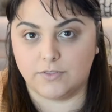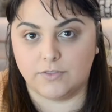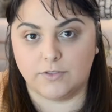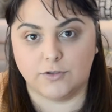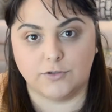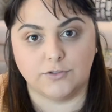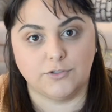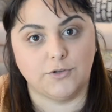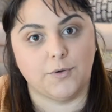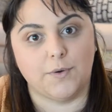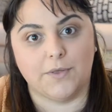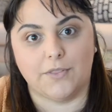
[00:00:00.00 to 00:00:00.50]

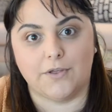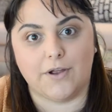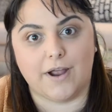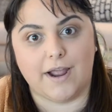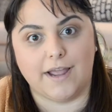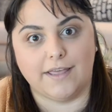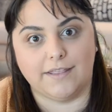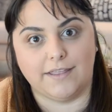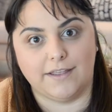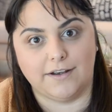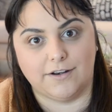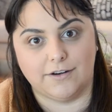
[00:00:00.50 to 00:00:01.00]
There's no other
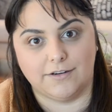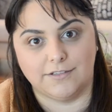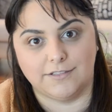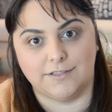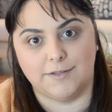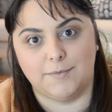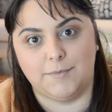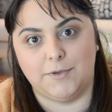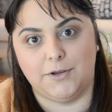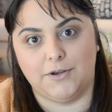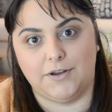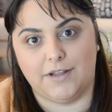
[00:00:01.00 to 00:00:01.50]
highlighters
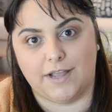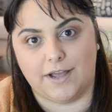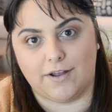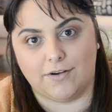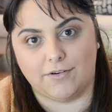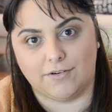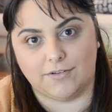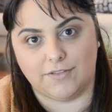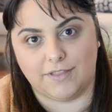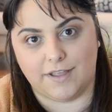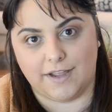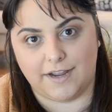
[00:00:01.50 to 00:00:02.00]
in the
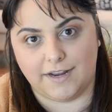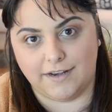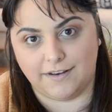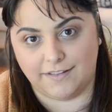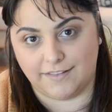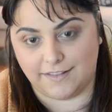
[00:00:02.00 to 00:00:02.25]
Beautycounter line